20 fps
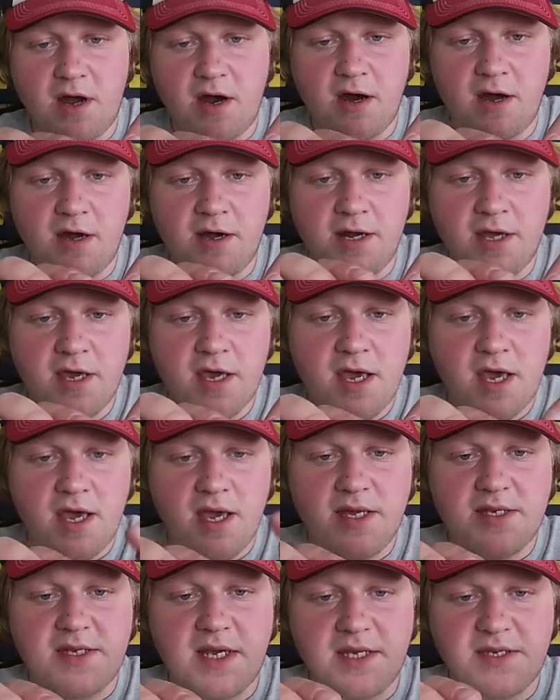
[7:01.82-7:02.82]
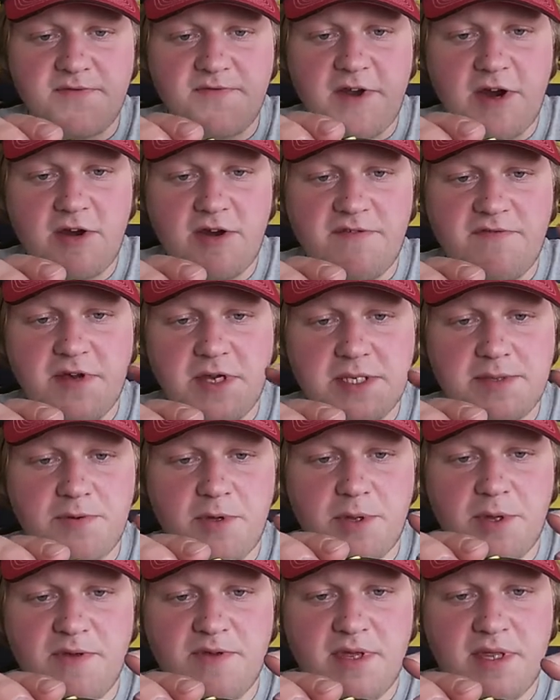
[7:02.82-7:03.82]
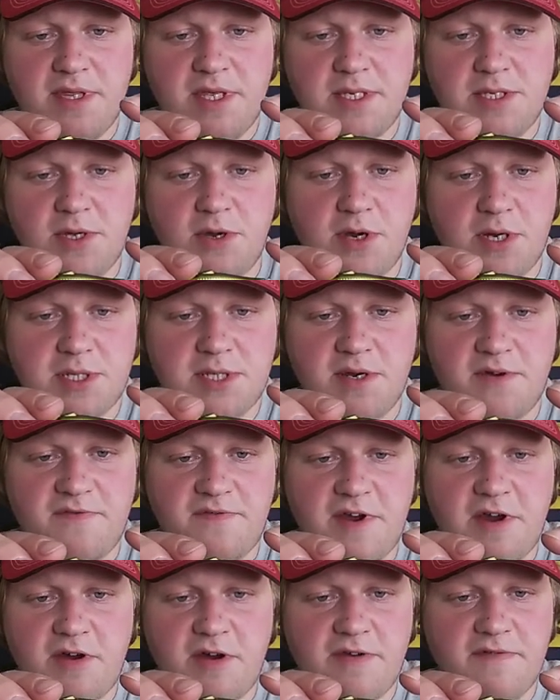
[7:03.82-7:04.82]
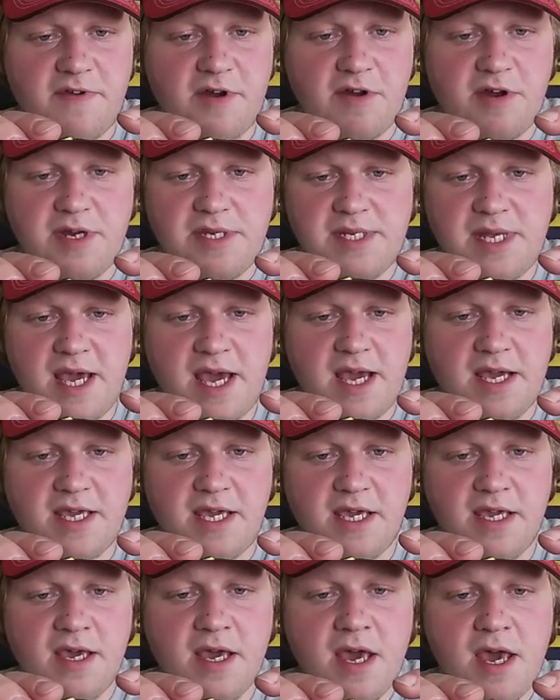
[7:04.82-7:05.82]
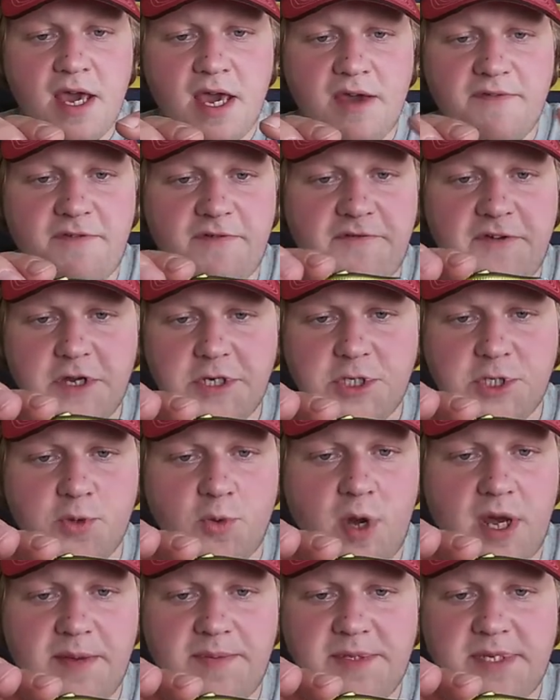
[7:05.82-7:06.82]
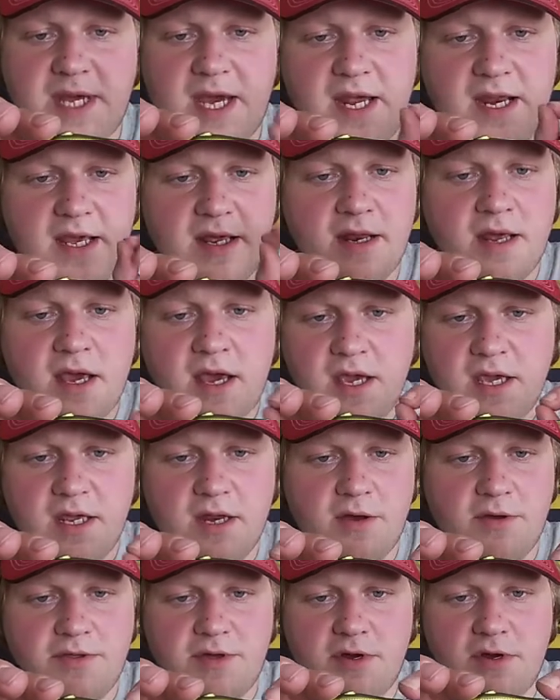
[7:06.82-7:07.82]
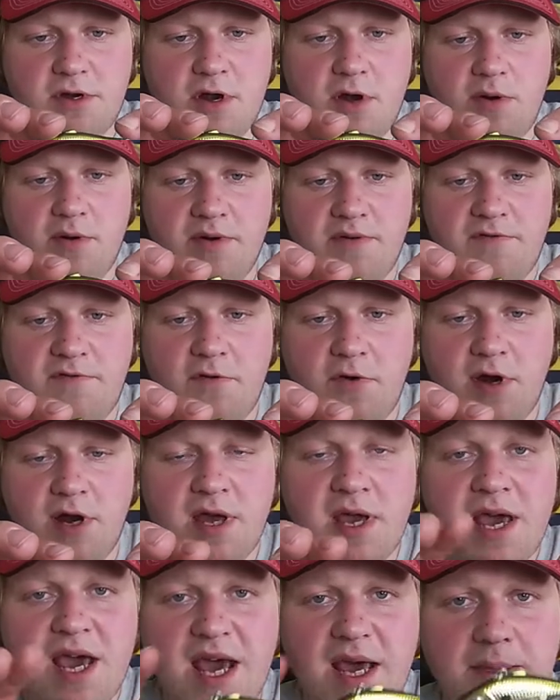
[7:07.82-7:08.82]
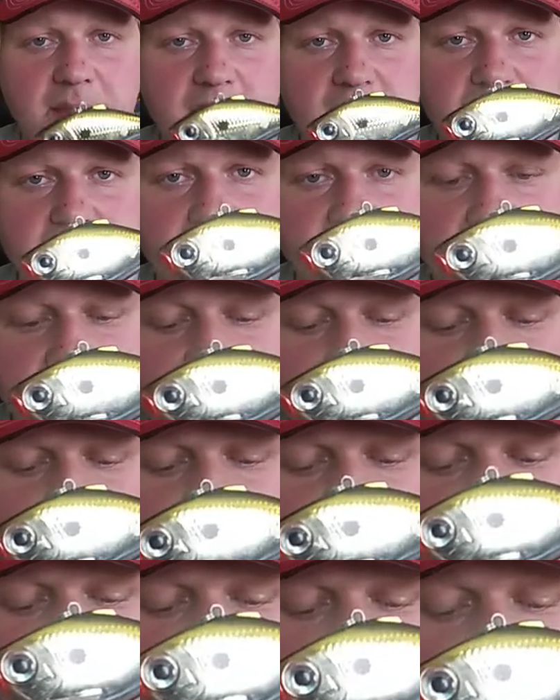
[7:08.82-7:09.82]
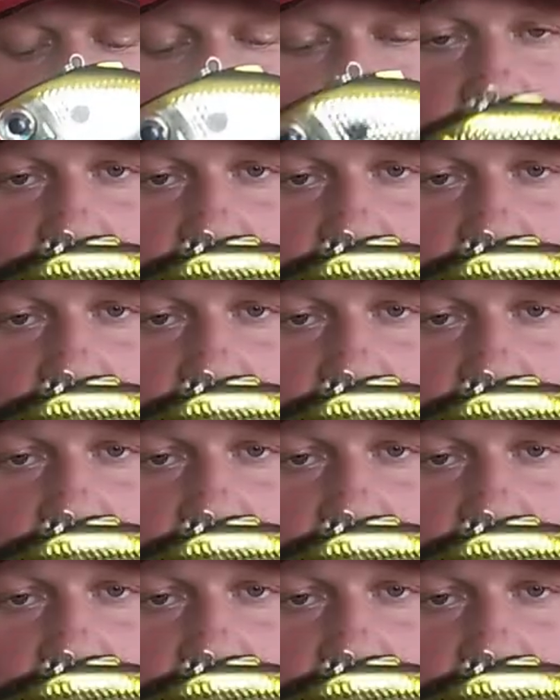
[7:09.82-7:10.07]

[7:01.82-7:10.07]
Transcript: hard, it's very visible, and these hooks are very, very tacky. If a fish swipes at it, you know, they're going for it. And this is the